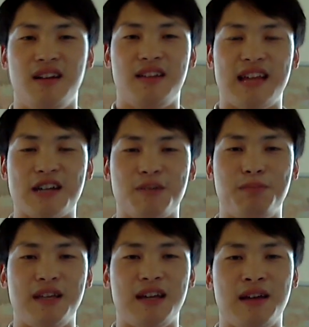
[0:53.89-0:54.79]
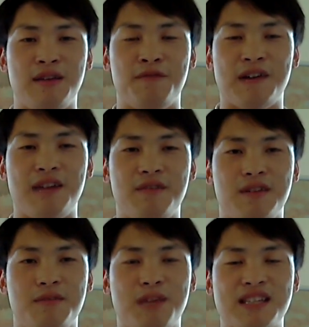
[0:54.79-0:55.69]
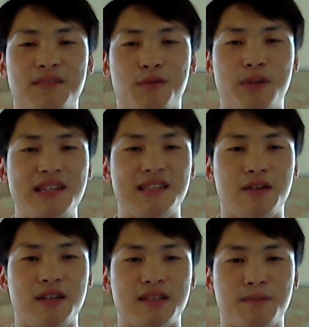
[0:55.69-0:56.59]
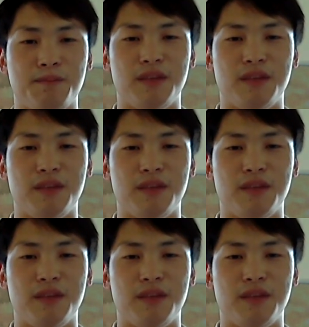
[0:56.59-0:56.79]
They actually beat M5 in a best of 3 series.